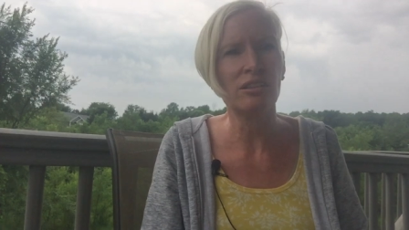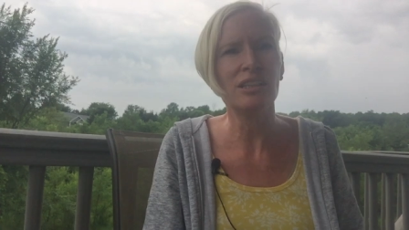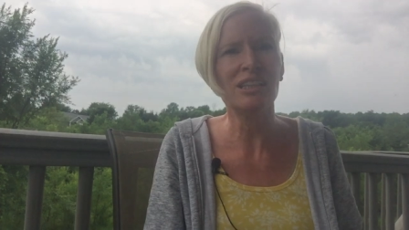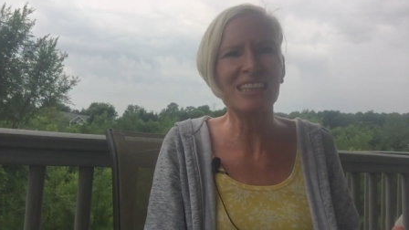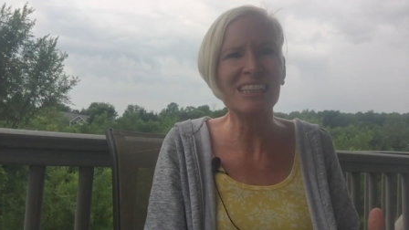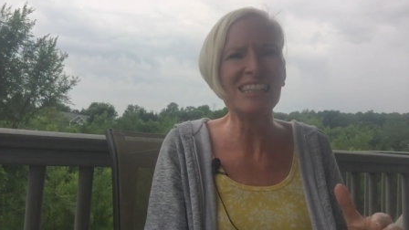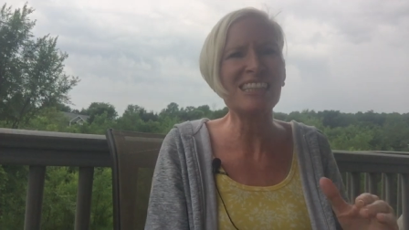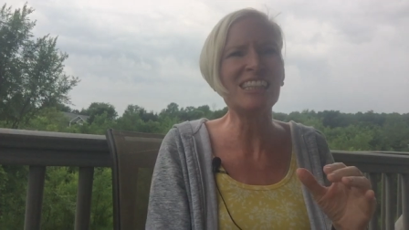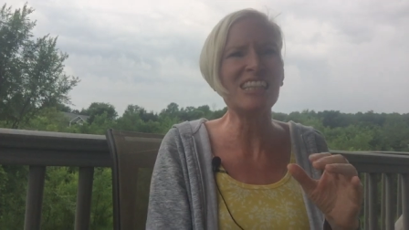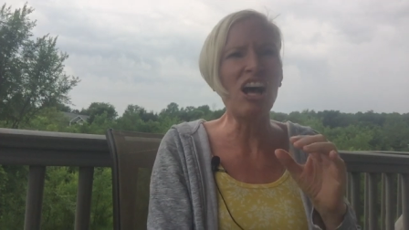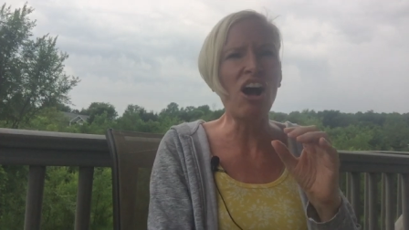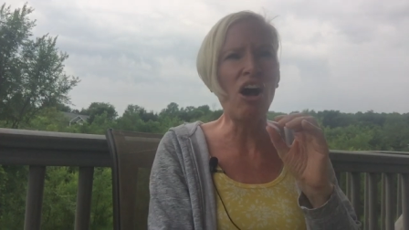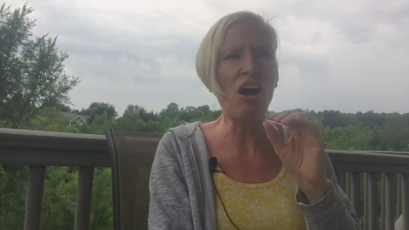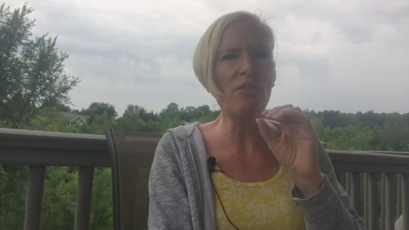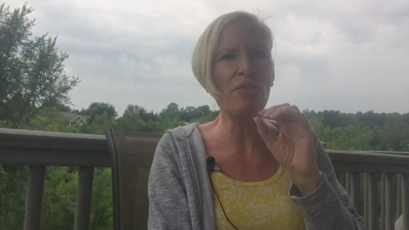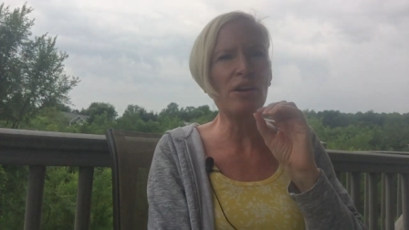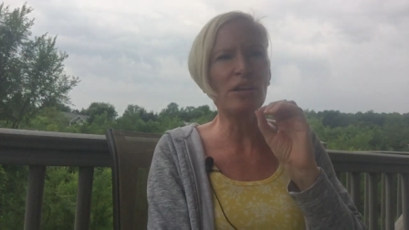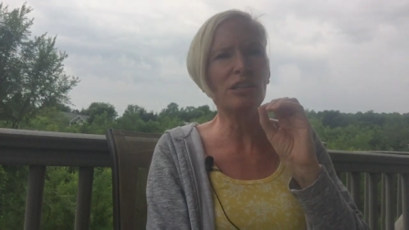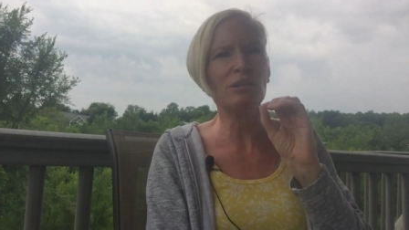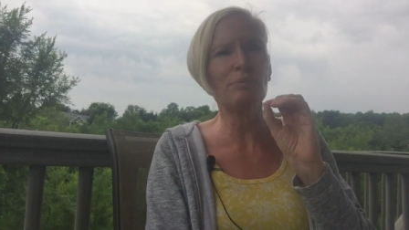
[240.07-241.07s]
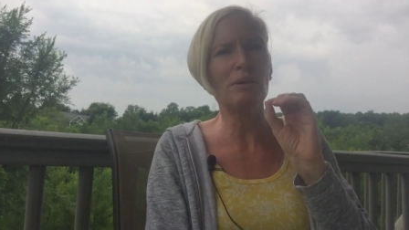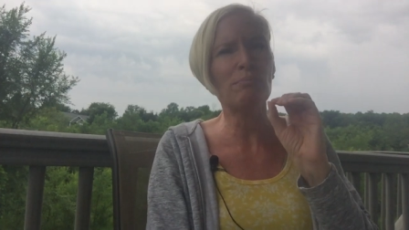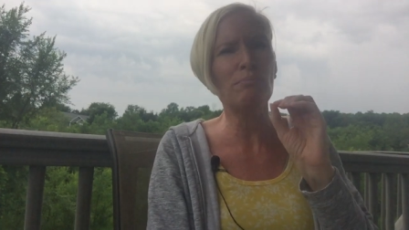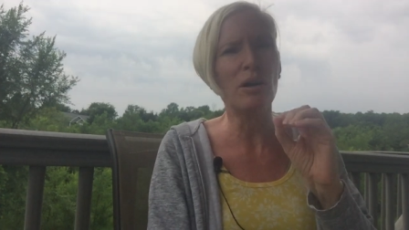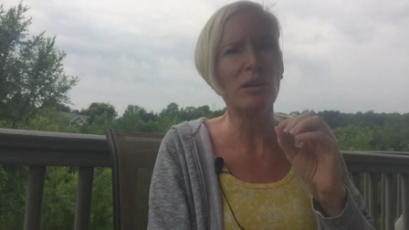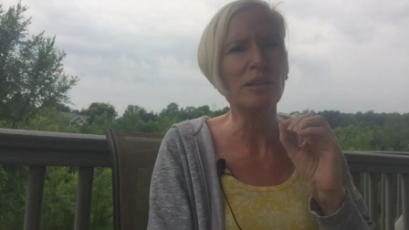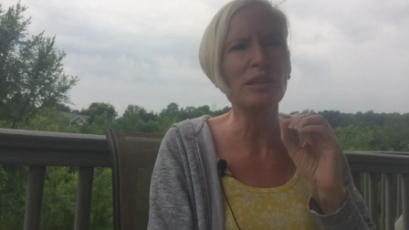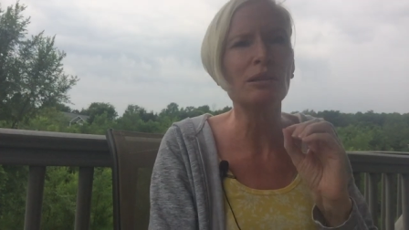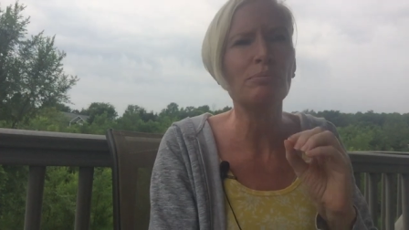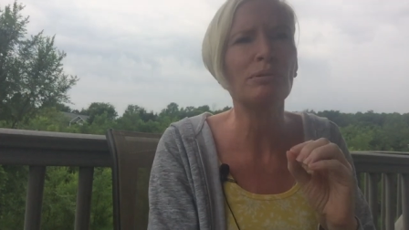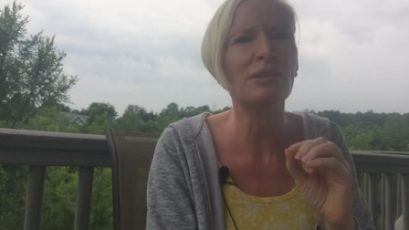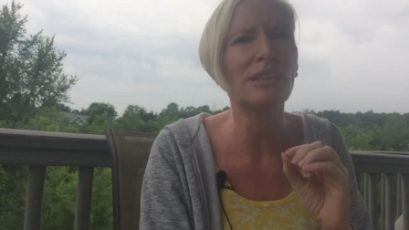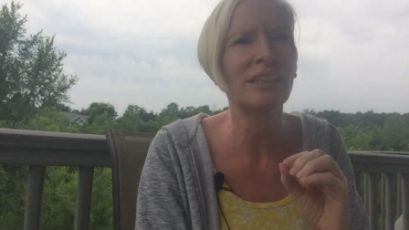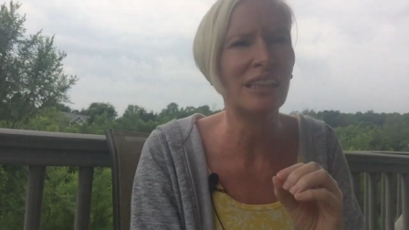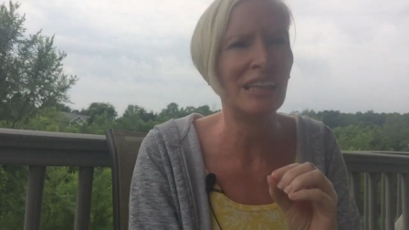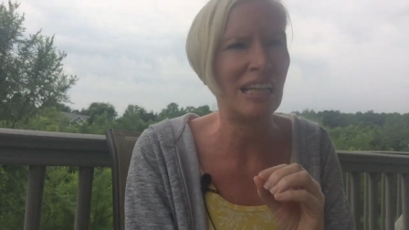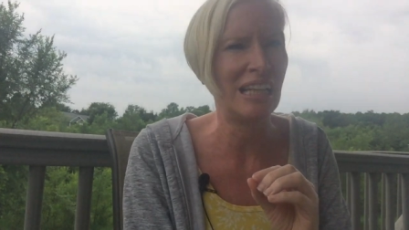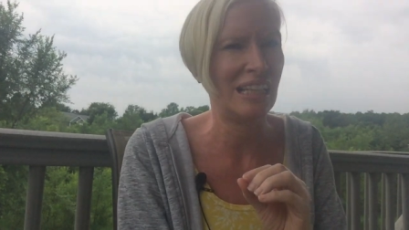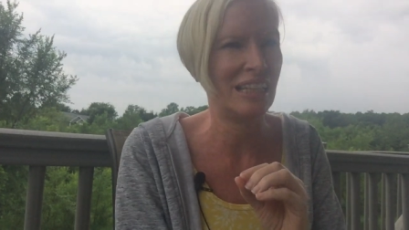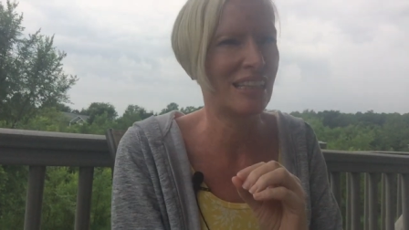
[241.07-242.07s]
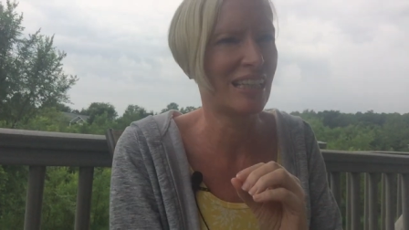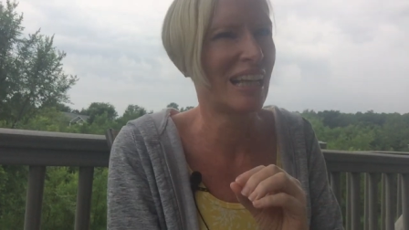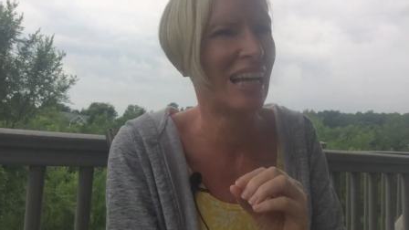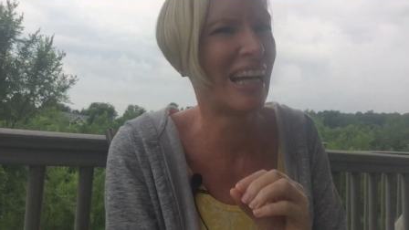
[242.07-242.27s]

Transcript: So this is, there's been multiple things.